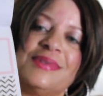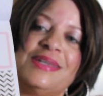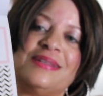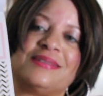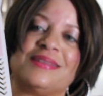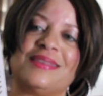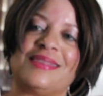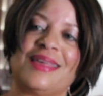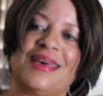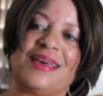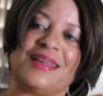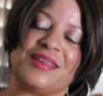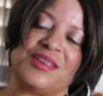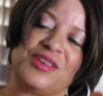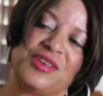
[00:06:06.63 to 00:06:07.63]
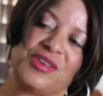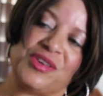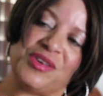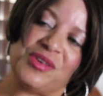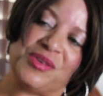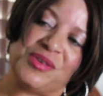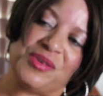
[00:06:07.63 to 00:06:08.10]
Isn't that
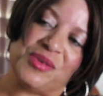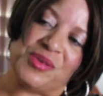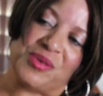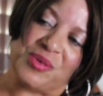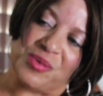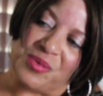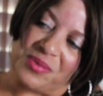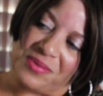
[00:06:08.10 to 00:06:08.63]
cute?